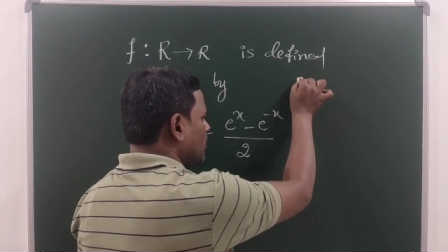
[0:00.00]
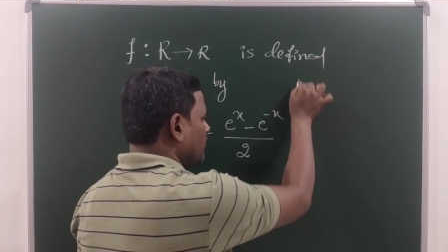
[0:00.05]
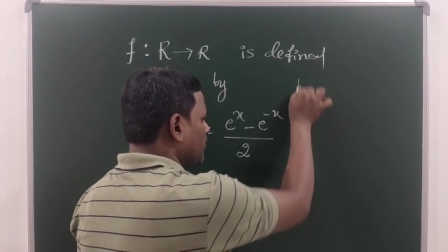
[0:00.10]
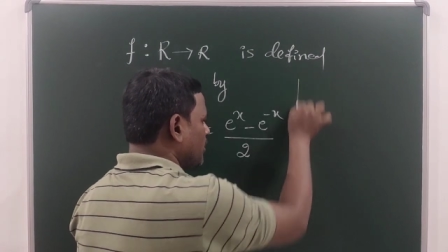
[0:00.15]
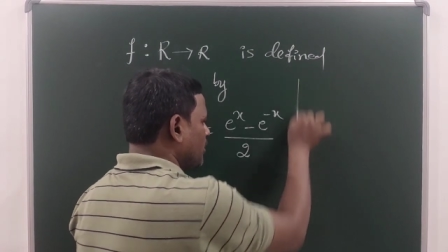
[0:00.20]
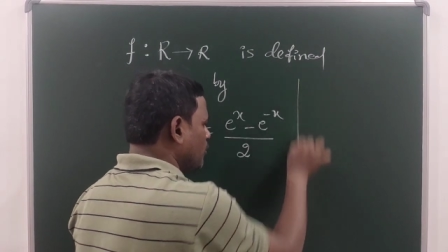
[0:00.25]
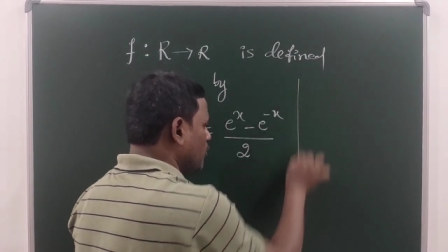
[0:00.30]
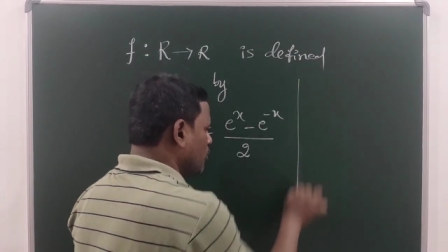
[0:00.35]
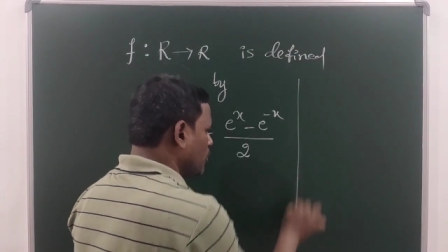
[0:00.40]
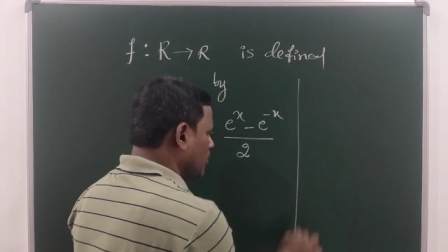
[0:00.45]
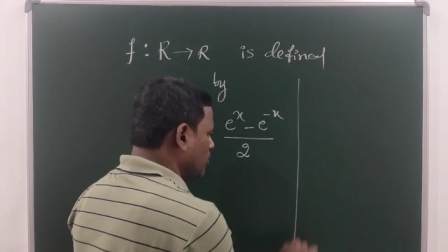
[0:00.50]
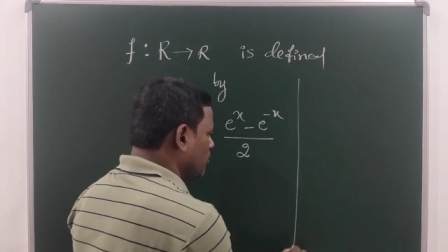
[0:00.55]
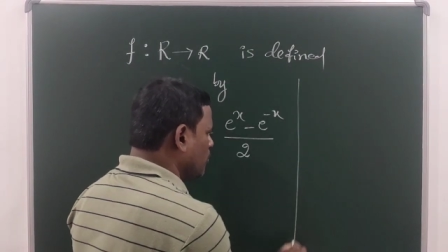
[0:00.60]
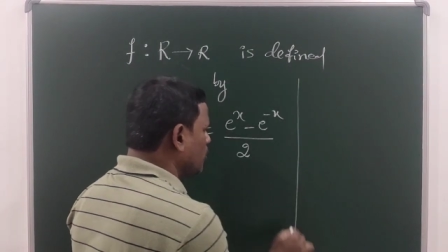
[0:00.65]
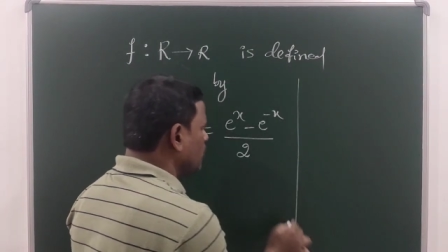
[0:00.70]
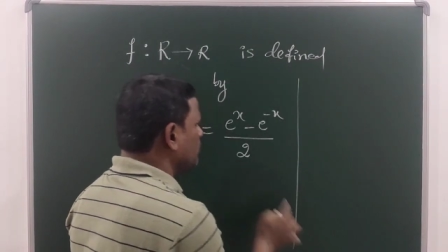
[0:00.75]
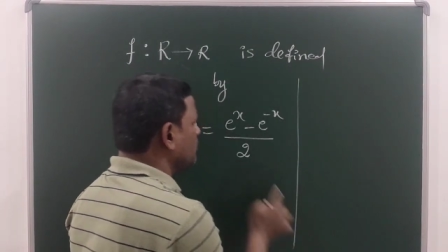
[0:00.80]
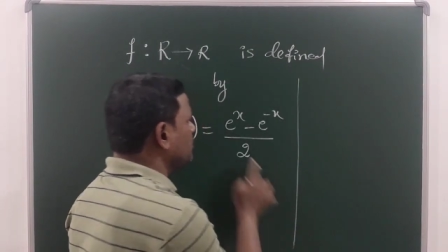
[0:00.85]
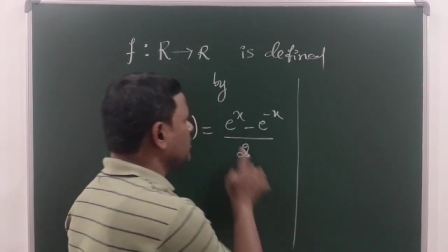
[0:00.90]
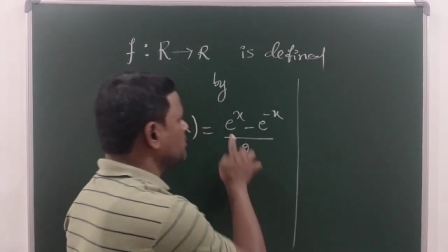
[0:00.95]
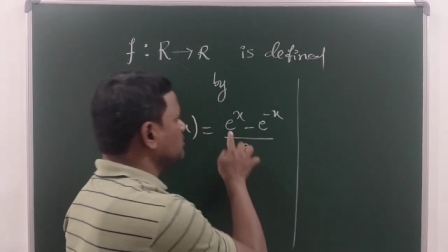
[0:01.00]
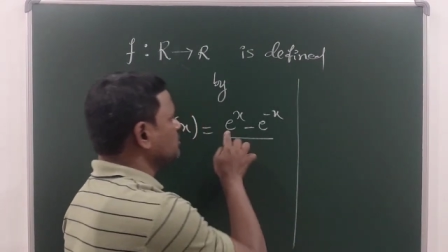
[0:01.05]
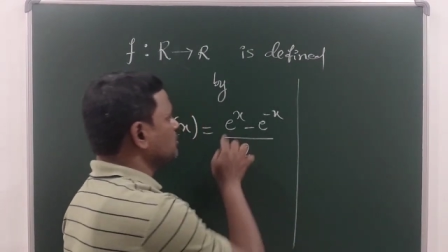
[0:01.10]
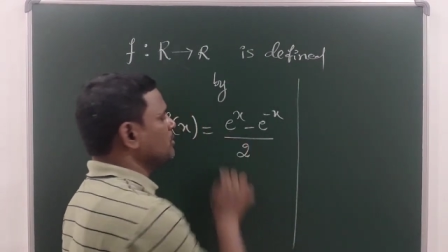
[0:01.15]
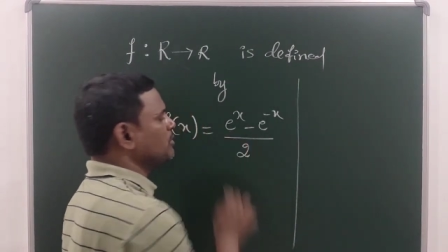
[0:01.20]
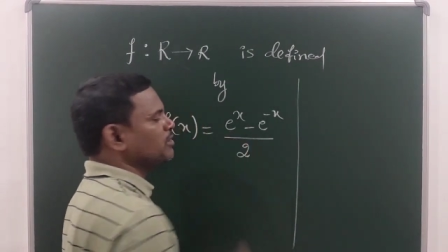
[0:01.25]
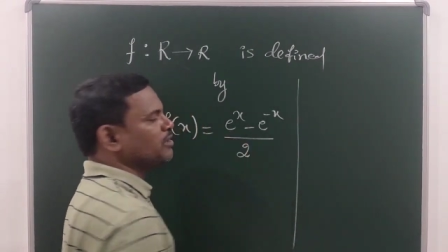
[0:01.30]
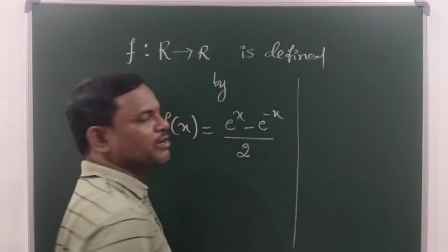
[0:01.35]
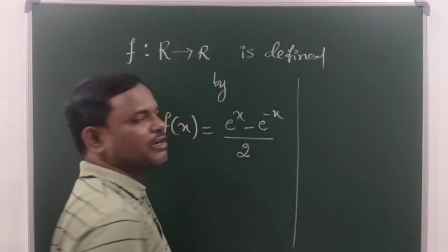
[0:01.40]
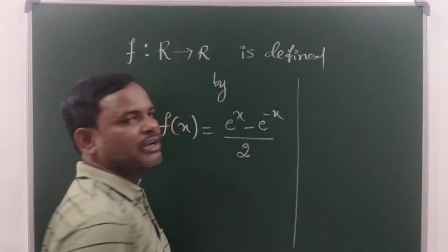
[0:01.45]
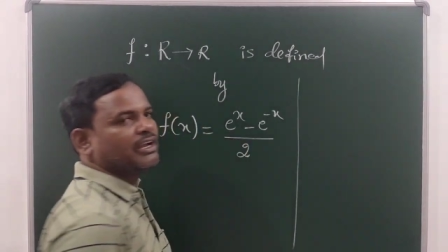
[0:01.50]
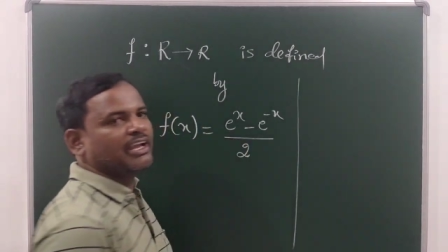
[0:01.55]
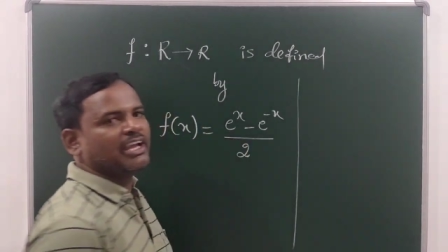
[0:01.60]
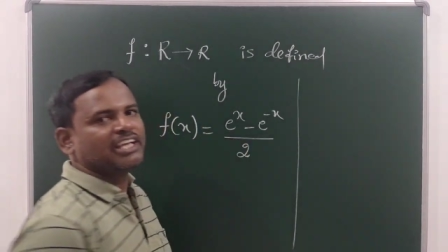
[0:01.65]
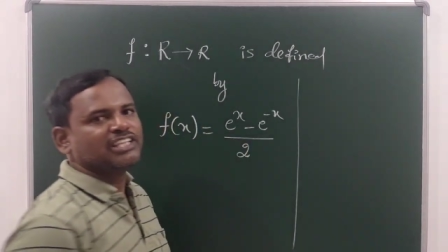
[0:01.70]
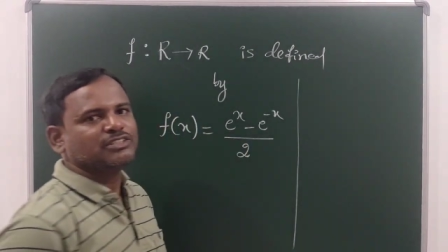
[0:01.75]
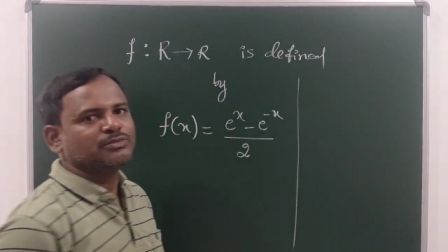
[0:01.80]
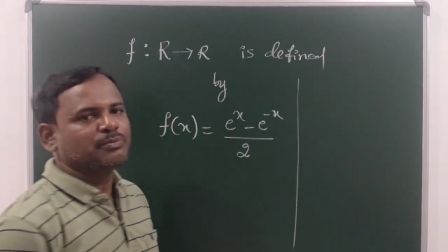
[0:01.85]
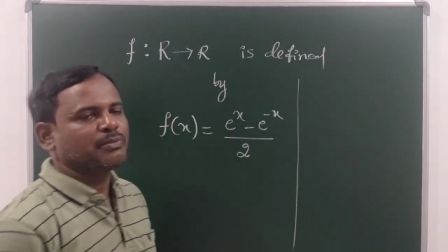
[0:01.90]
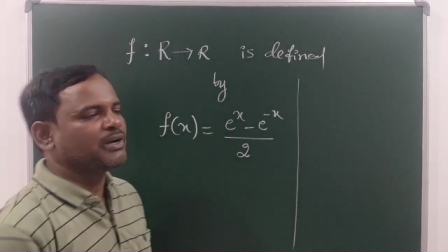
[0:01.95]
are well known about this
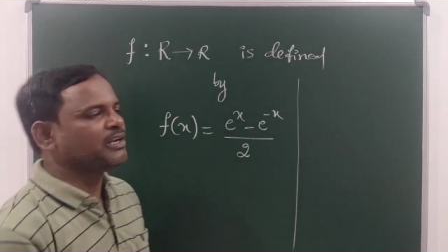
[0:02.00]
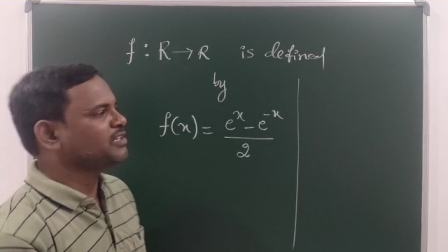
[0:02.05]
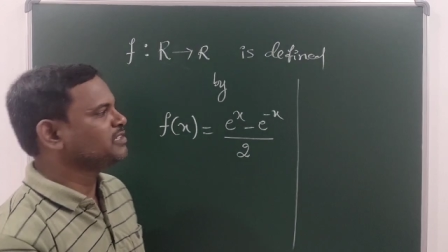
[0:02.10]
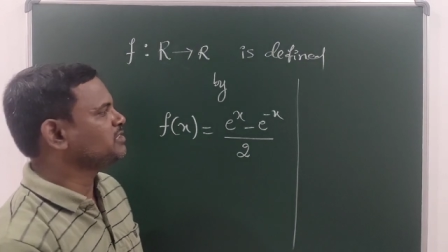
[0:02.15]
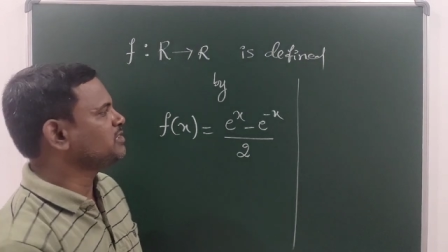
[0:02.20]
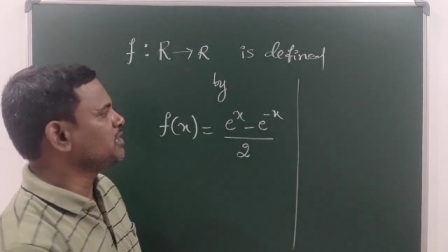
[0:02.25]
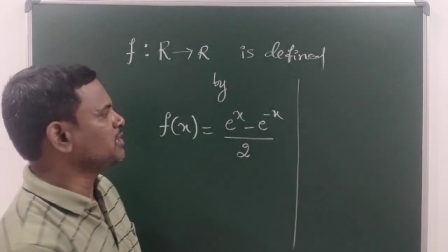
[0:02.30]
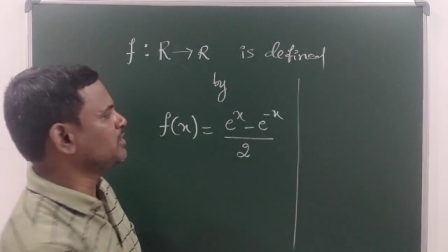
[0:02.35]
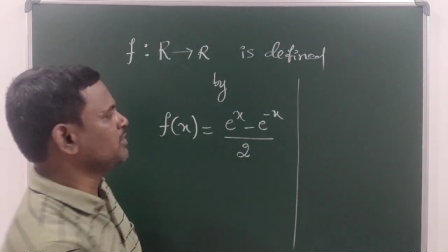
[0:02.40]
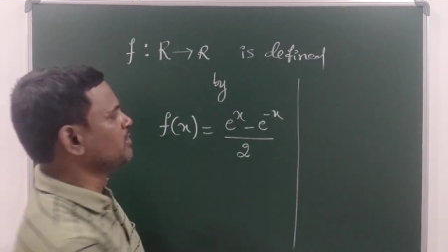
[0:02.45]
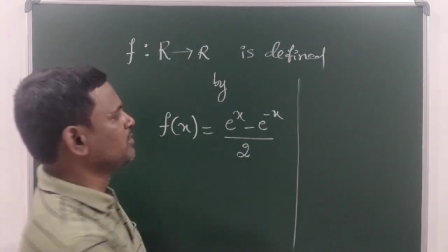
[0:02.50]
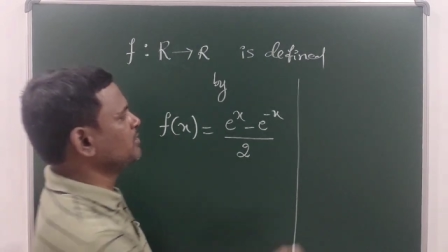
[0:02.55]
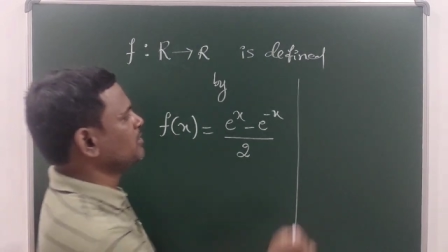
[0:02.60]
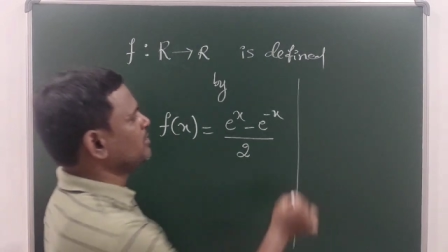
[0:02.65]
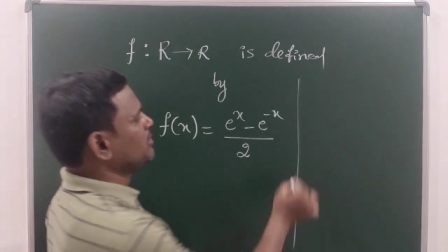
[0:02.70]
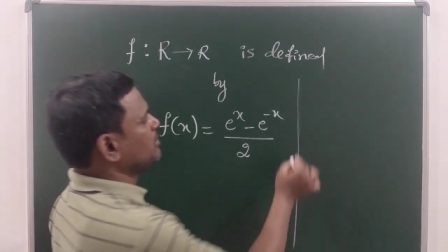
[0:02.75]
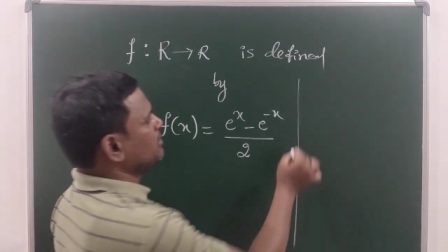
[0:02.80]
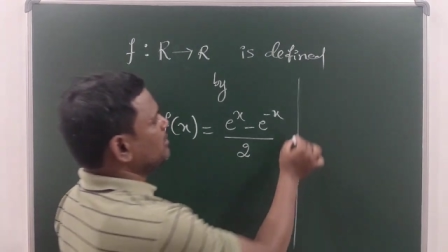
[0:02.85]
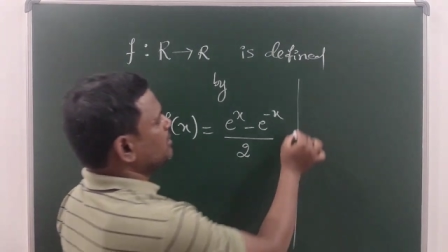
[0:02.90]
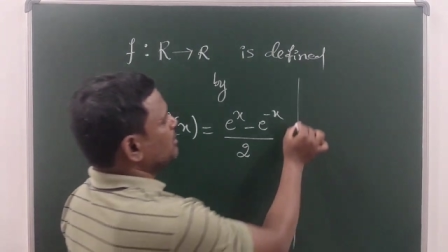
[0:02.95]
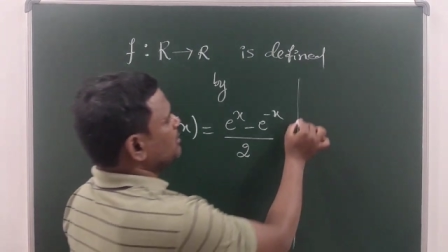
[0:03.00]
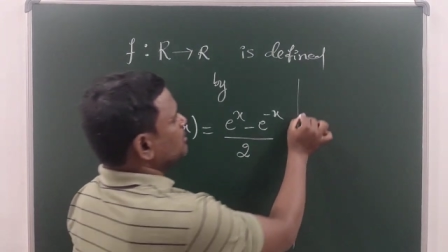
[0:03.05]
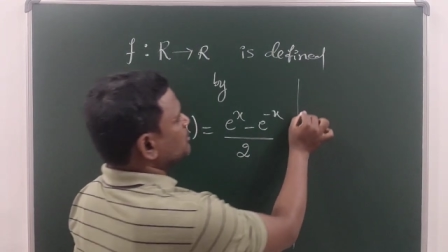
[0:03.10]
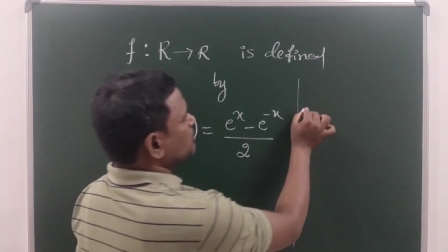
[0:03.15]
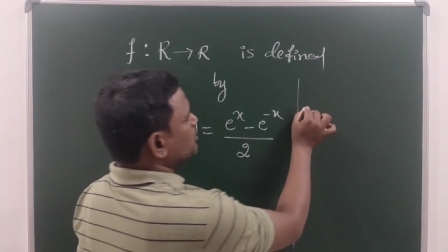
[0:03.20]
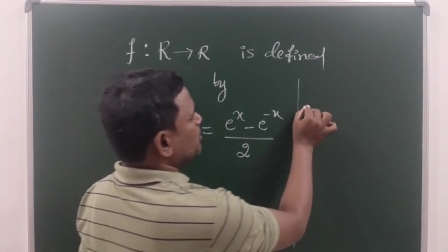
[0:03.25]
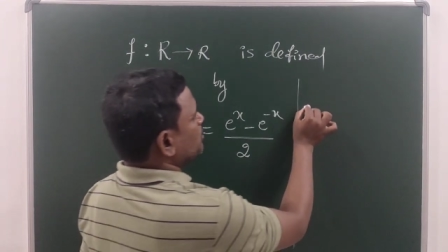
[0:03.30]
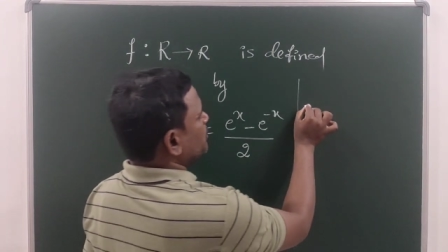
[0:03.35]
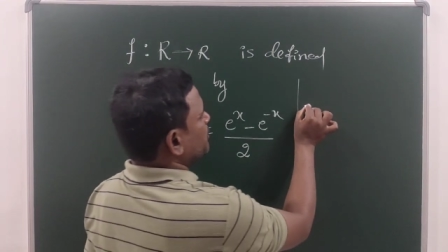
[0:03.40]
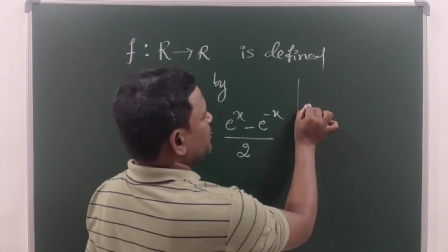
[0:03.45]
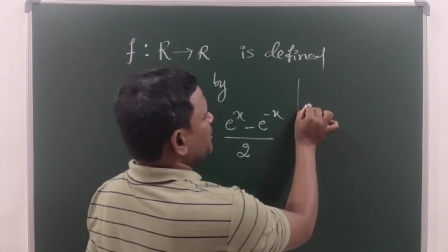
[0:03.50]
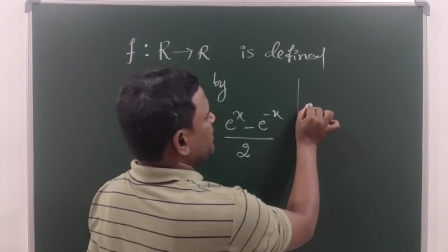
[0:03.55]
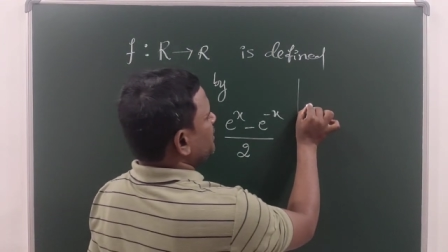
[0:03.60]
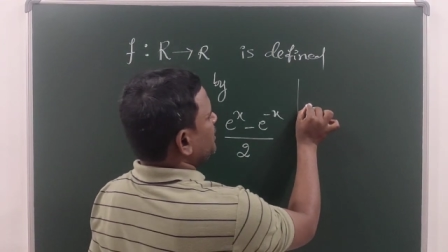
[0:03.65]
expansion. So